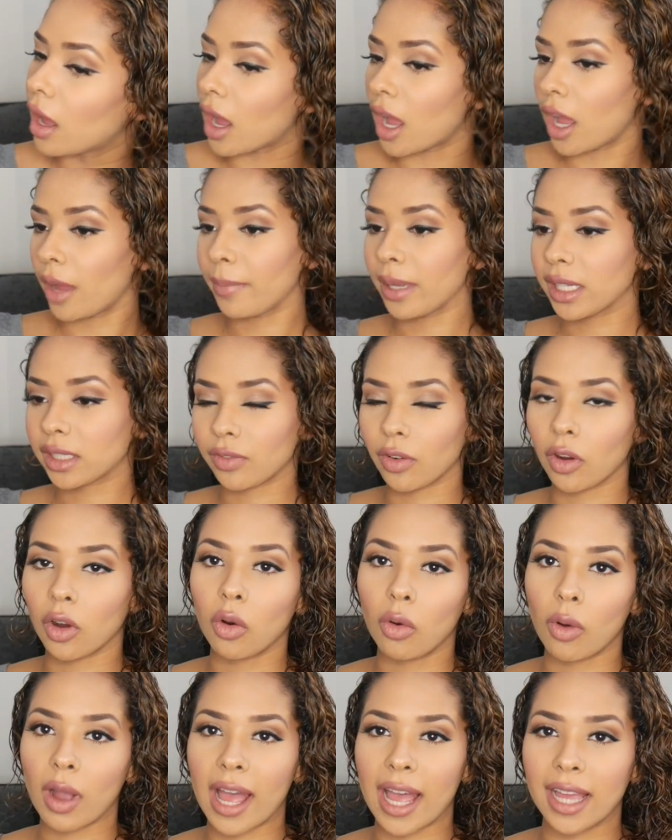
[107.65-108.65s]
It's for
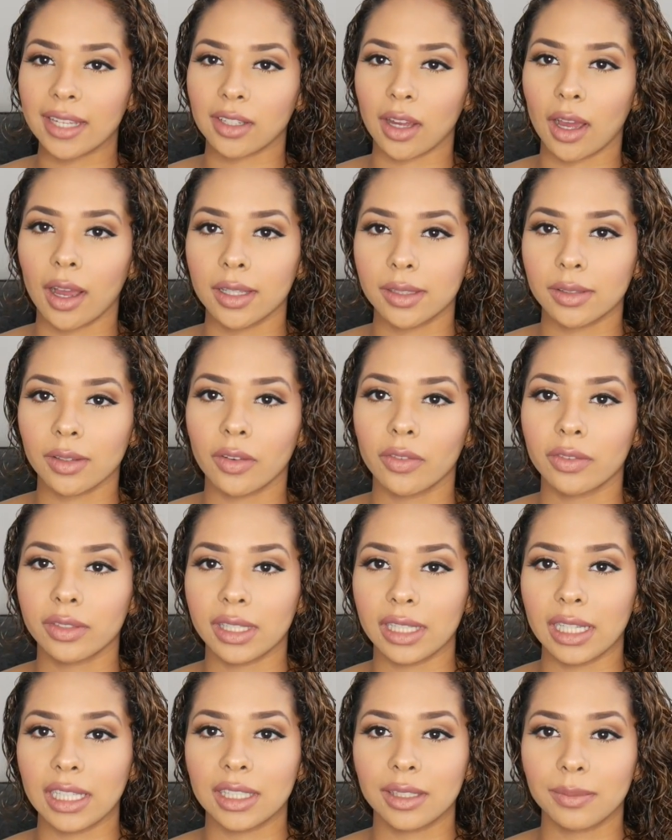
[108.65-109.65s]
all hair types,
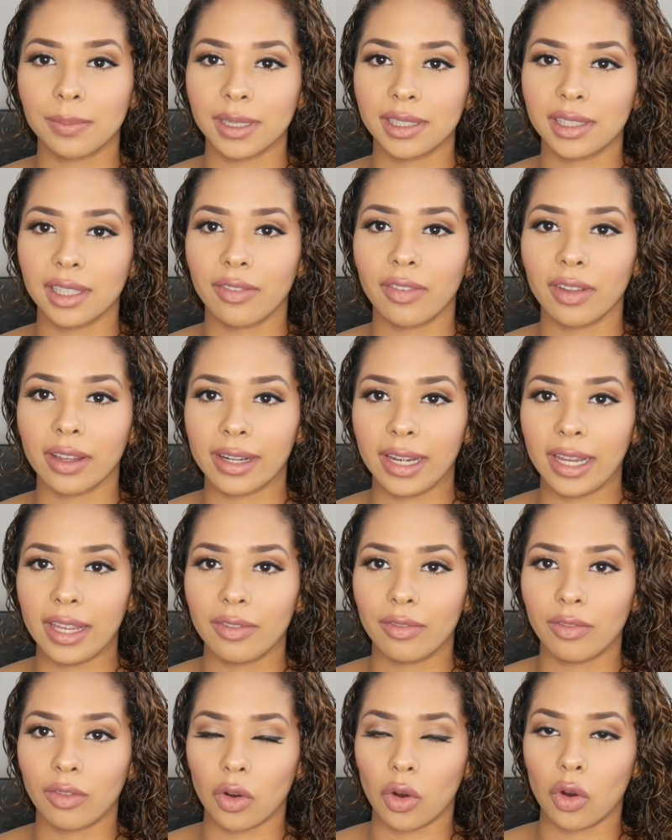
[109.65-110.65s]
obviously specifically
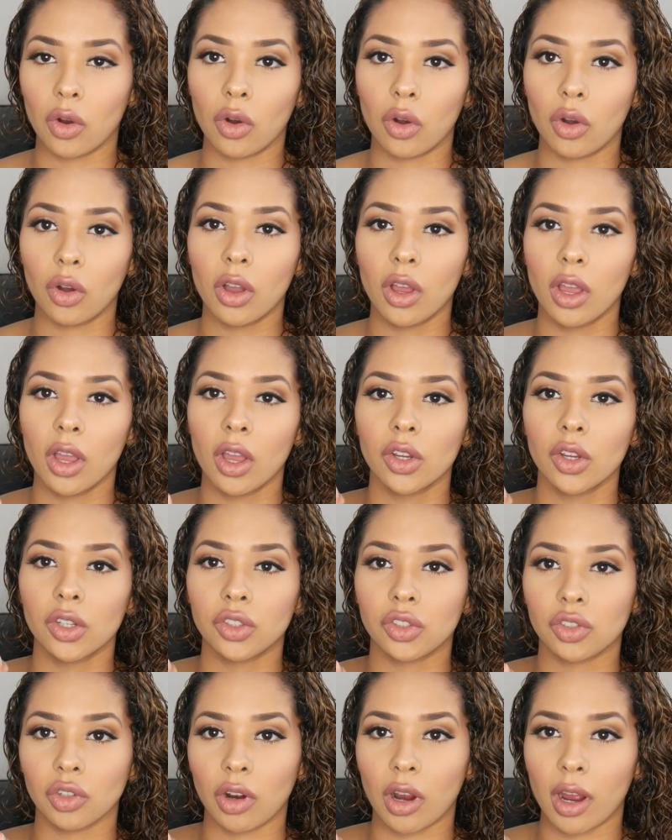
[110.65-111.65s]
for
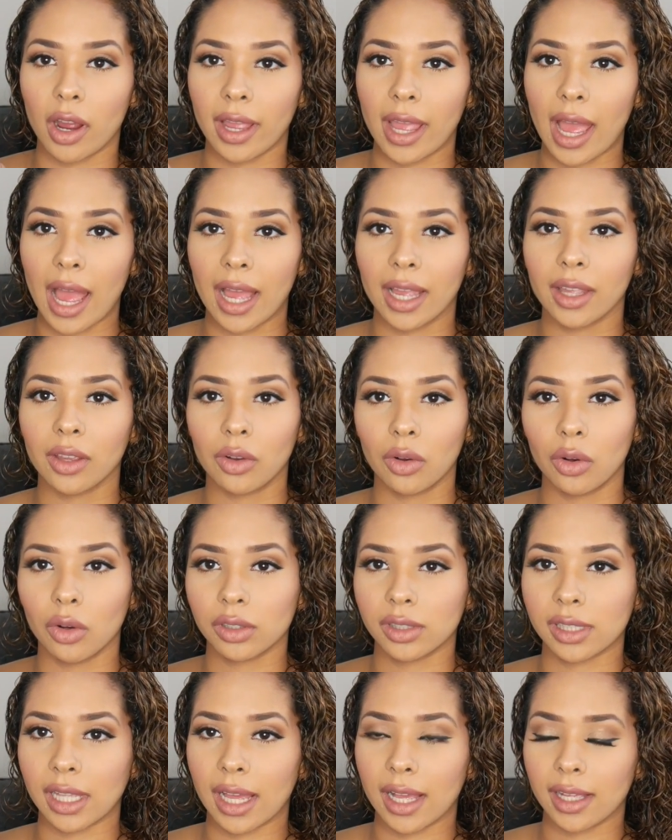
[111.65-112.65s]
dry and
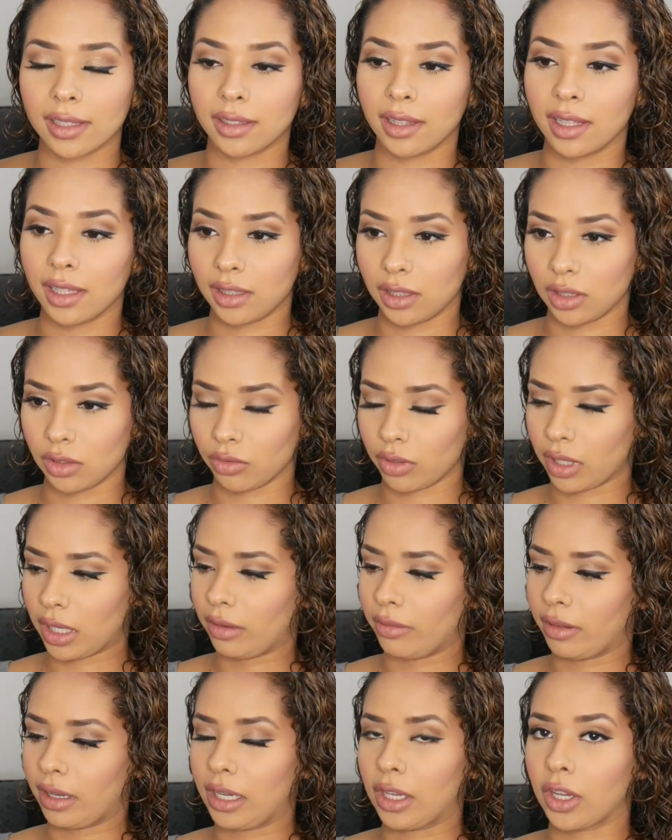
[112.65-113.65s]
coarse hair. So this is
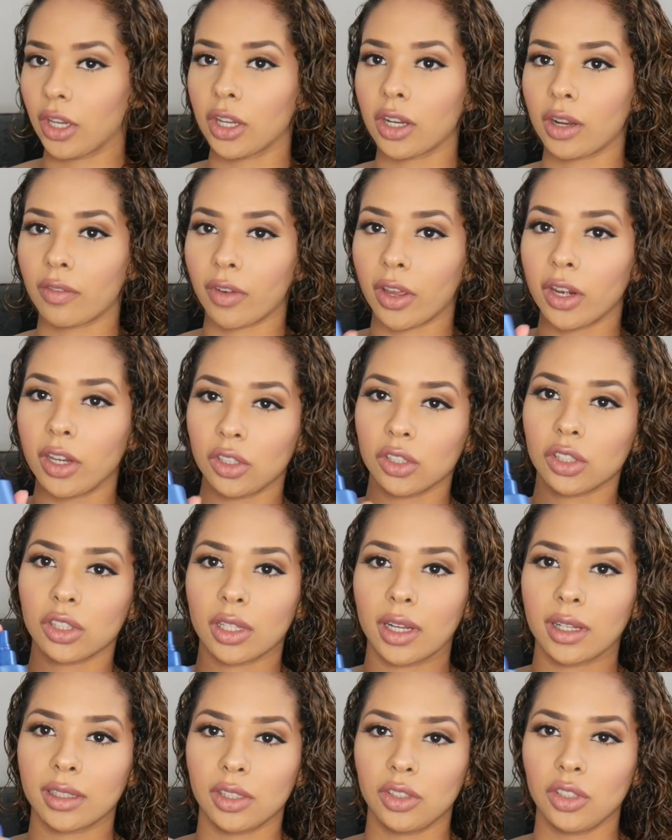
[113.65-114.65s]
really good. I've only just
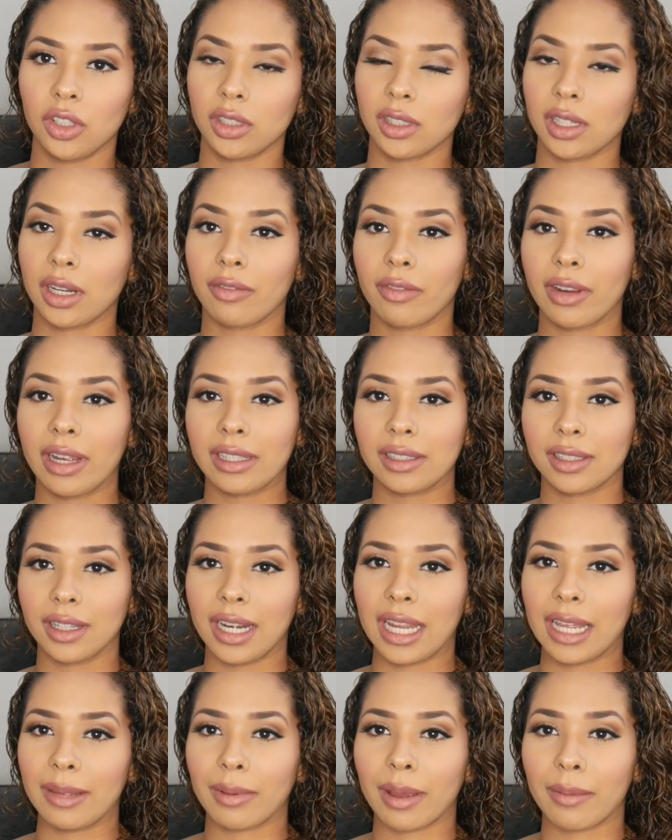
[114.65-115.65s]
started using it
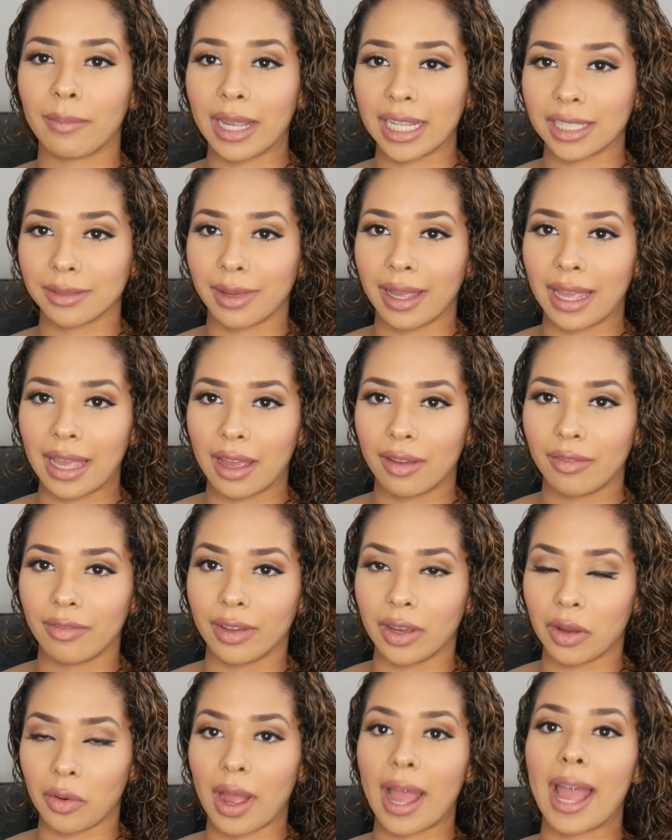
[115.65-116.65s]
recently, but it makes my hair
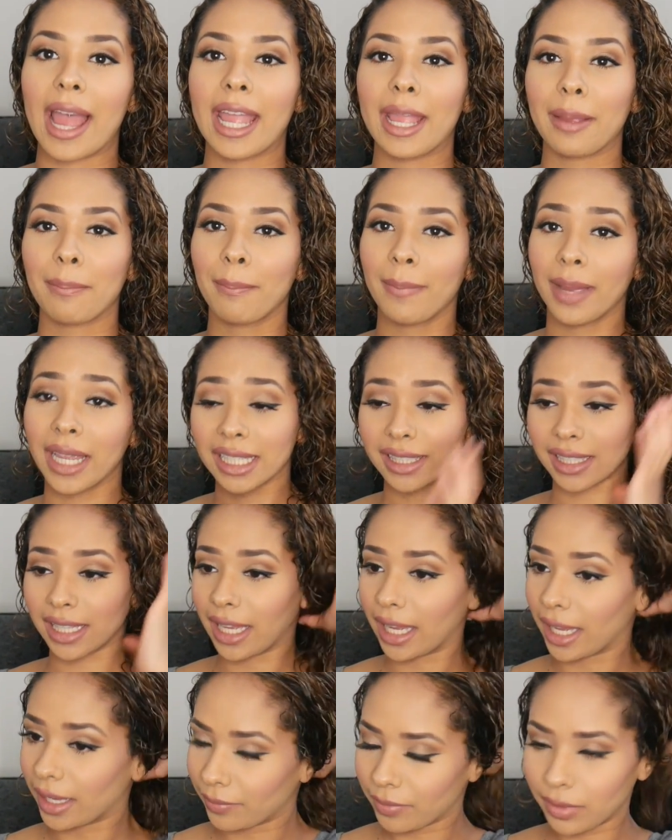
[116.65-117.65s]
feel
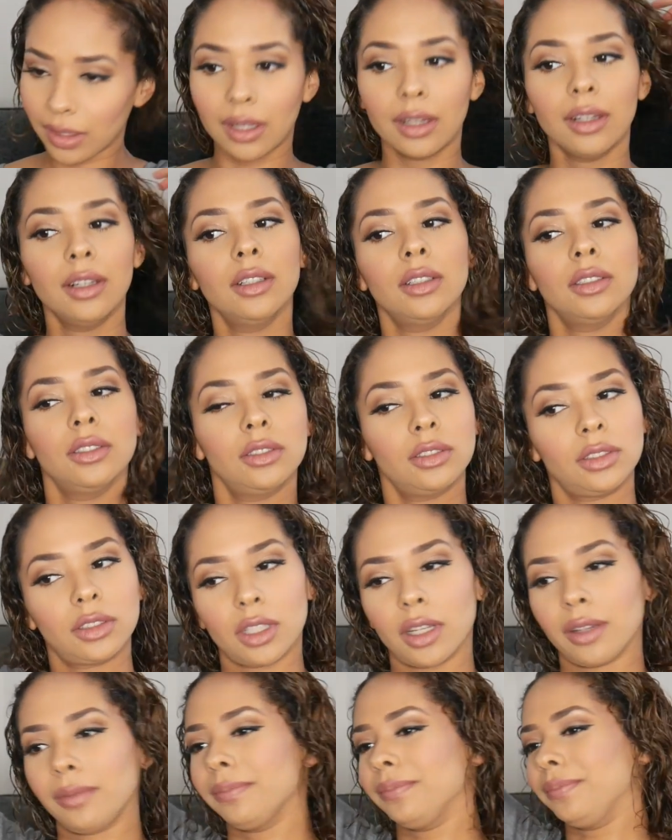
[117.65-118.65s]
amazing.
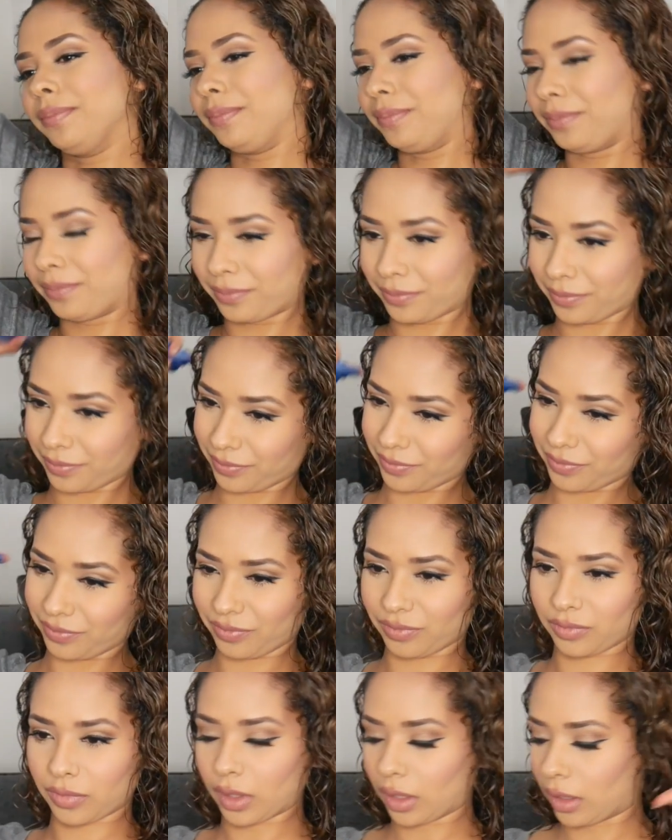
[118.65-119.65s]
So,
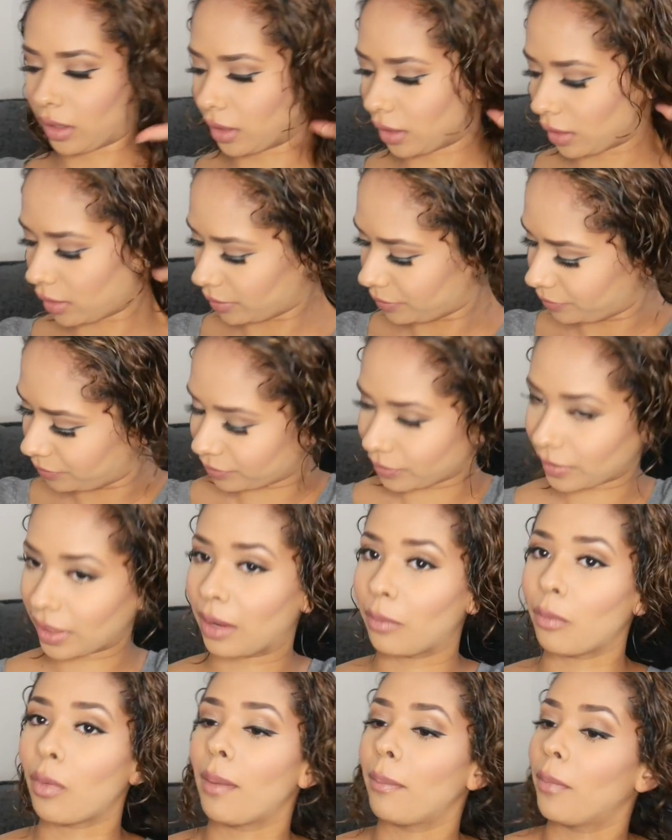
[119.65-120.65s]

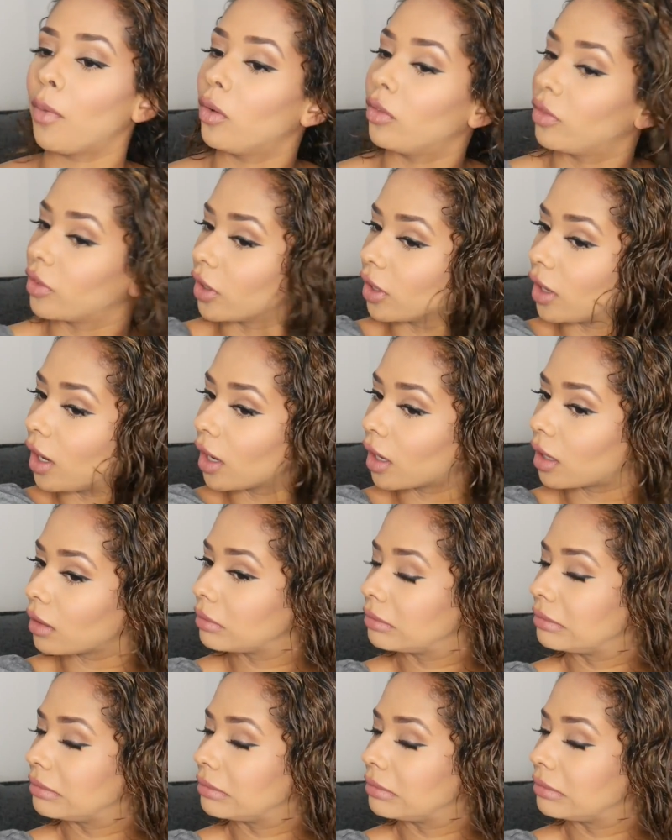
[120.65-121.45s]
and one more for the black.